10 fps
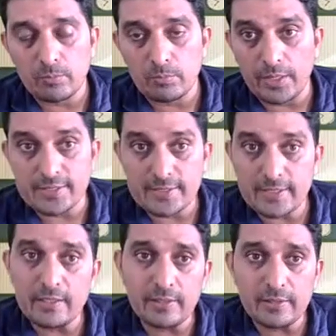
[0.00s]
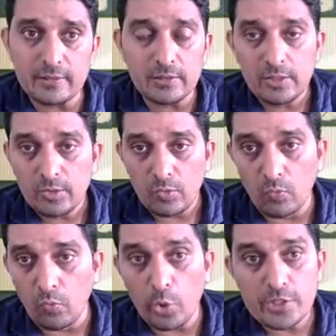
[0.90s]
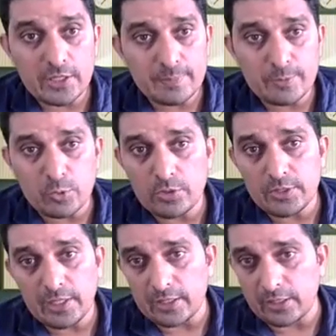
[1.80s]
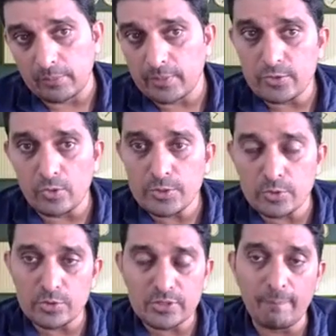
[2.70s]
by sending voice clips on Telegram. It's also